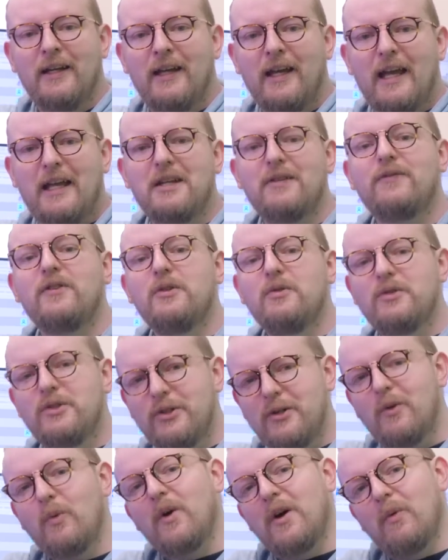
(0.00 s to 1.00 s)
And if you
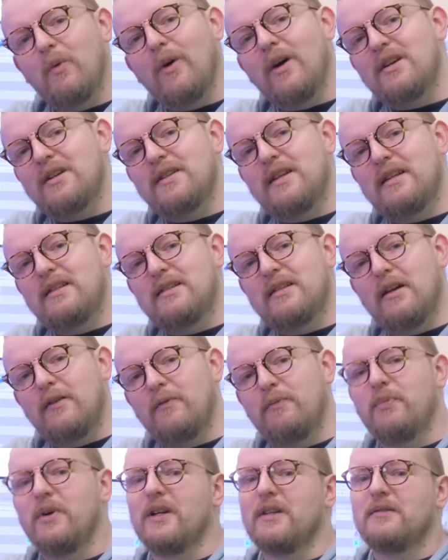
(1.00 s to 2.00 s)
do want to watch that
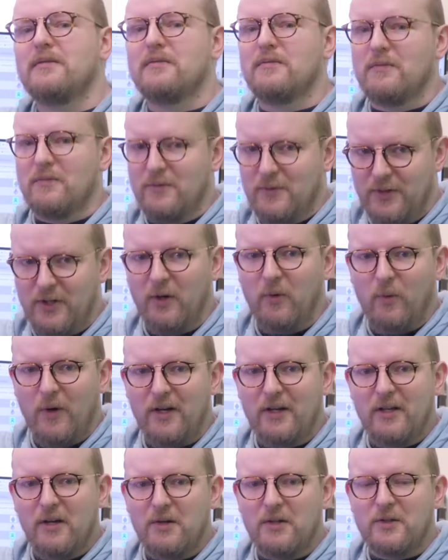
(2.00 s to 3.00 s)
stuff, but don't
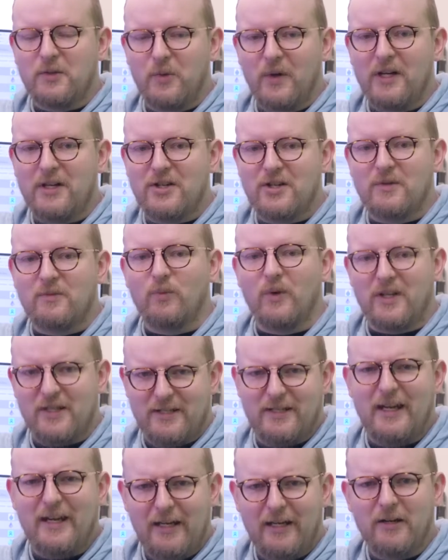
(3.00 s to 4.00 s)
want to go to Twitch, want to
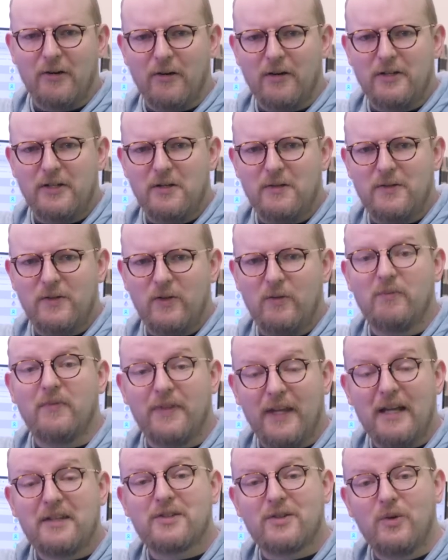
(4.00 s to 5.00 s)
stay here on YouTube,
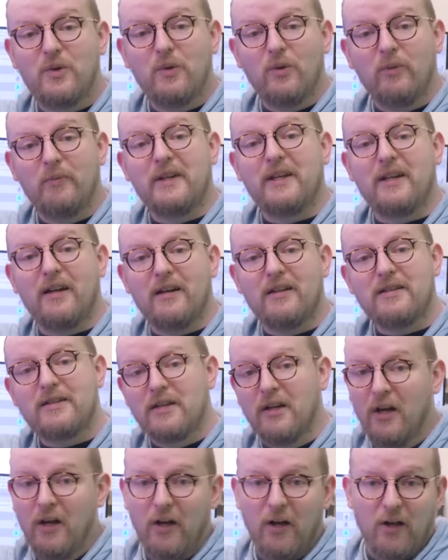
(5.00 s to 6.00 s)
that's cool, because
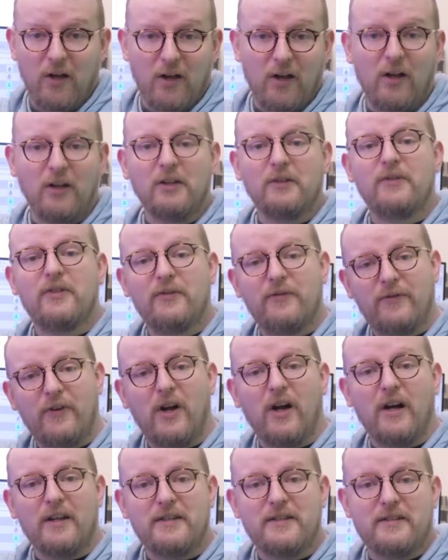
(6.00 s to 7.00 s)
all of the
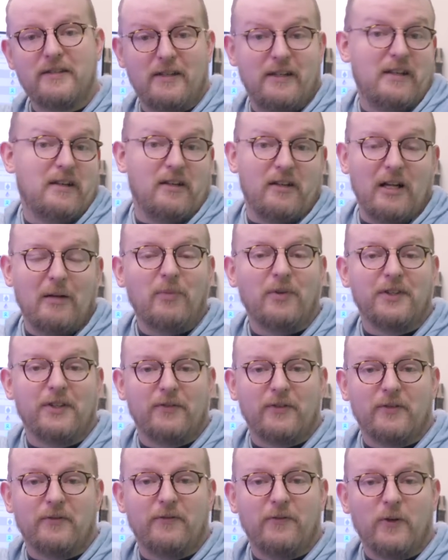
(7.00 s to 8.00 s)
VODs, in a couple
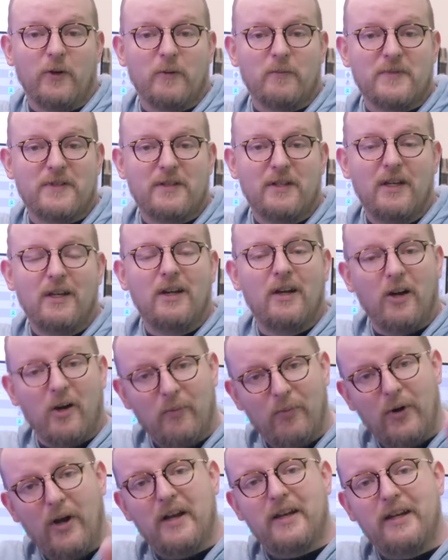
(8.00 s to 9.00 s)
different forms, are
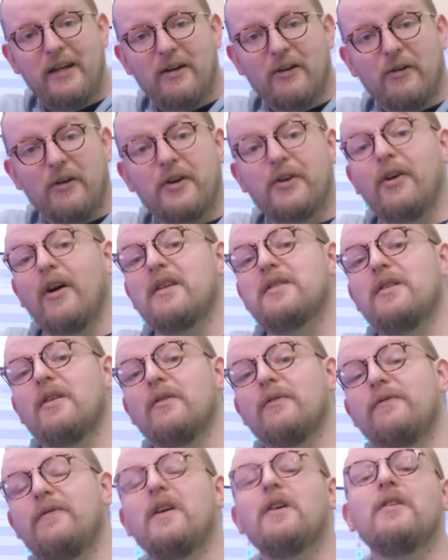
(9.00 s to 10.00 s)
brought here across
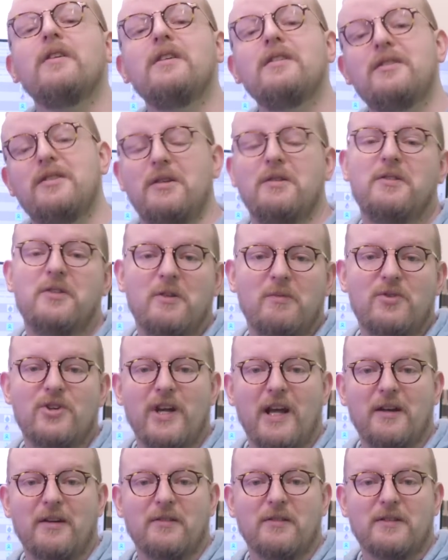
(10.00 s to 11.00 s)
our various YouTube
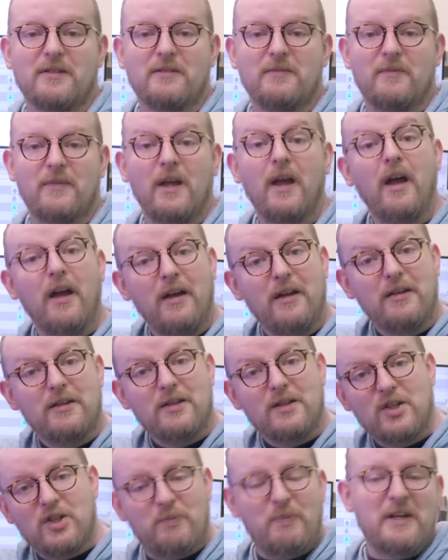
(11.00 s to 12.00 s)
channels.
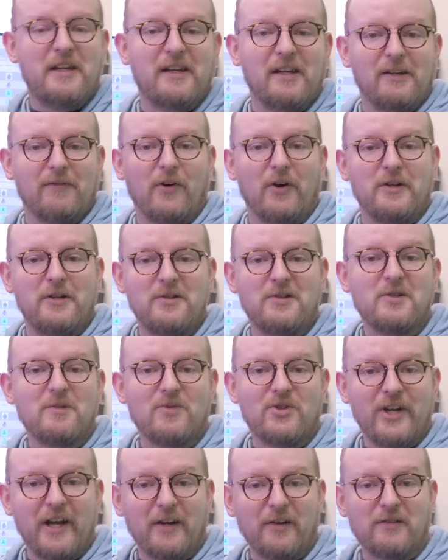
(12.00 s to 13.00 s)
Speaking of our
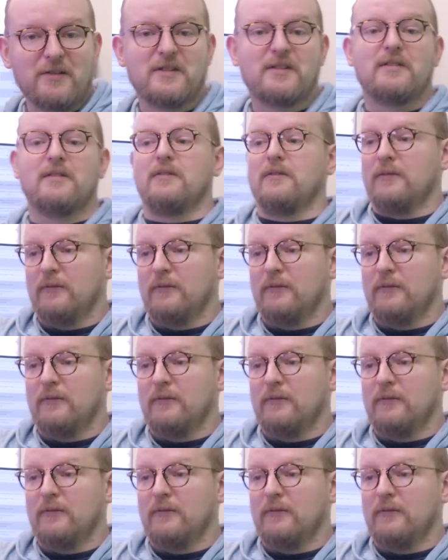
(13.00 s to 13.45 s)
YouTube channels,